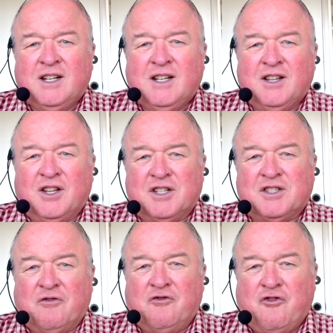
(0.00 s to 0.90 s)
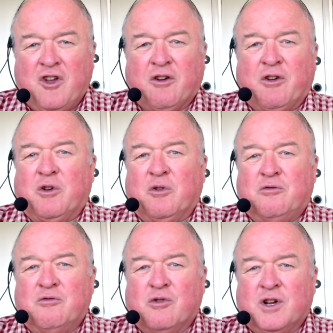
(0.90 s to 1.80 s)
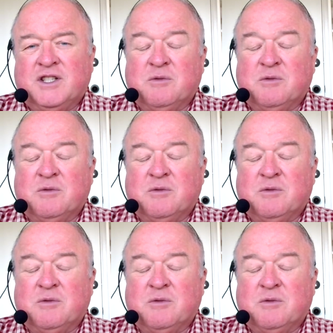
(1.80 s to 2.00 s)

There's a very good reason,